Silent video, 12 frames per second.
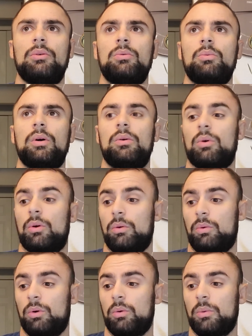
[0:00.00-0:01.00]
What,
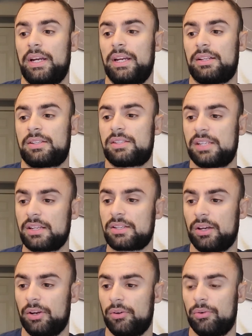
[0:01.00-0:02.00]
or why not
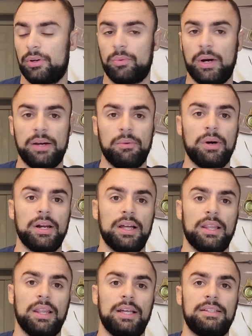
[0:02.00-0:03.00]
600? Why
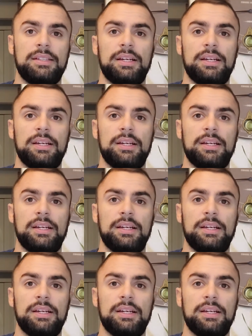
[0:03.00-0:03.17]
not let